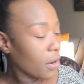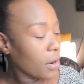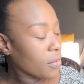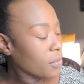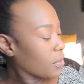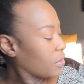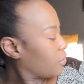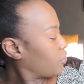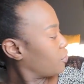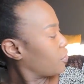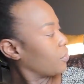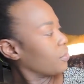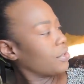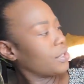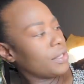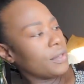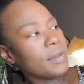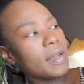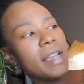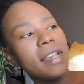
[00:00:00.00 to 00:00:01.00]
sure I was going to show
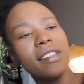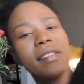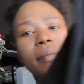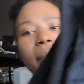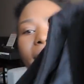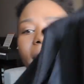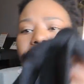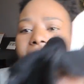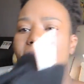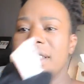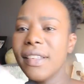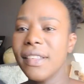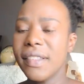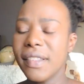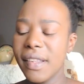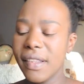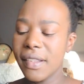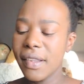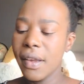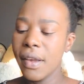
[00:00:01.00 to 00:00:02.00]
it to you guys, but it
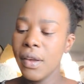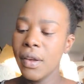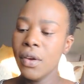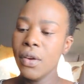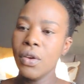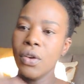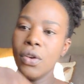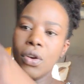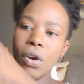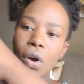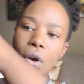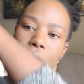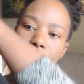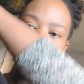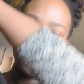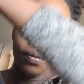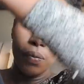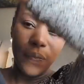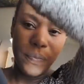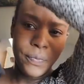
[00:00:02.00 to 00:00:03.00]
is this
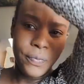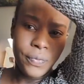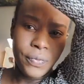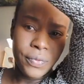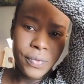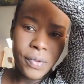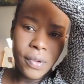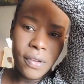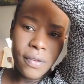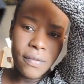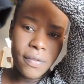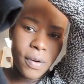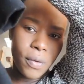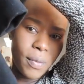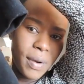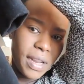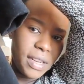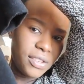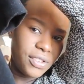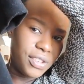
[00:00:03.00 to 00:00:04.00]
coat
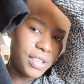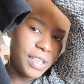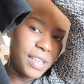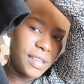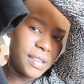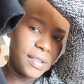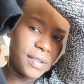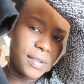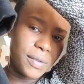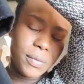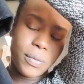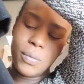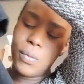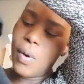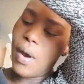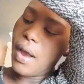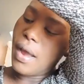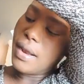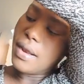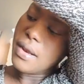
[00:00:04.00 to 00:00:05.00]
for when she is
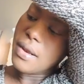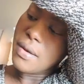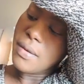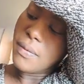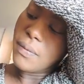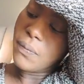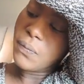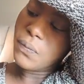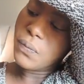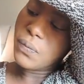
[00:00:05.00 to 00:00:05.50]
one.